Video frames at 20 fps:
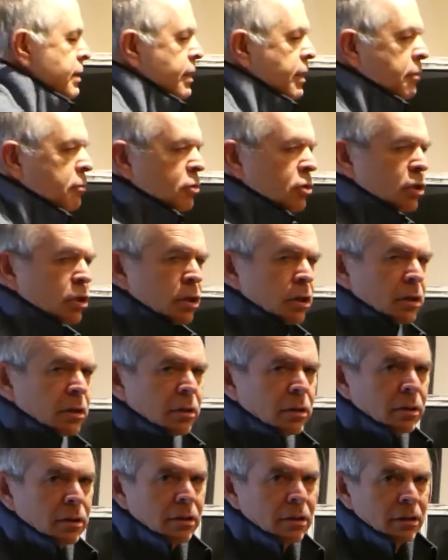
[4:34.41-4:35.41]
is mg.
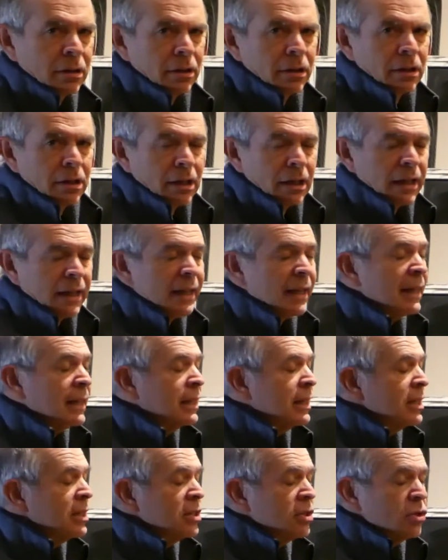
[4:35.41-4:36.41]

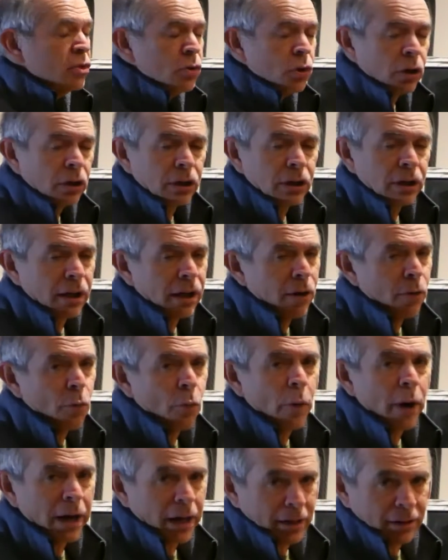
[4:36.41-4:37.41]
It is not a
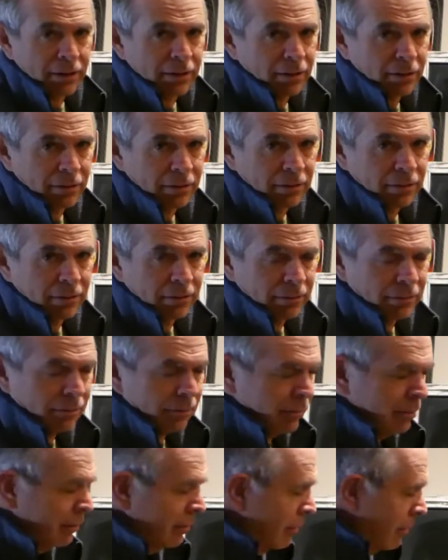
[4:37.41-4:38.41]
weight,
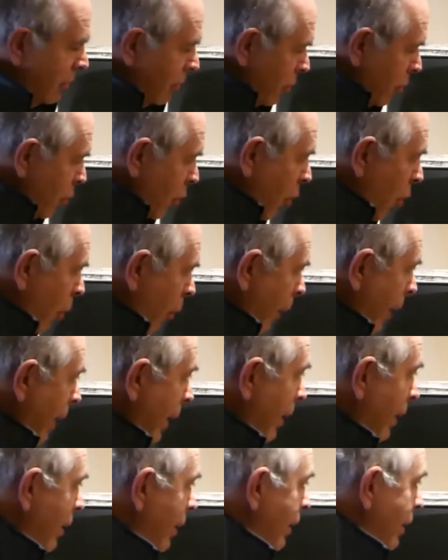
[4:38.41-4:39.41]
no
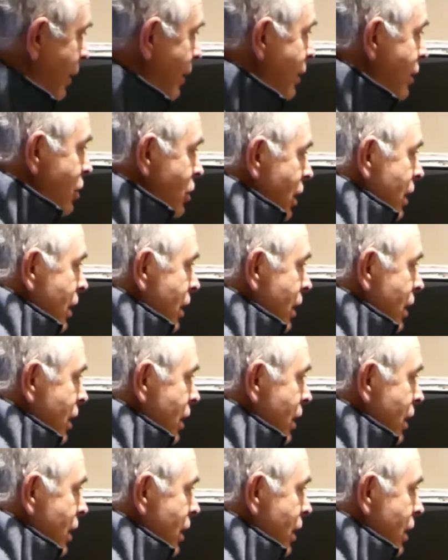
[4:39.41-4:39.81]
way. It's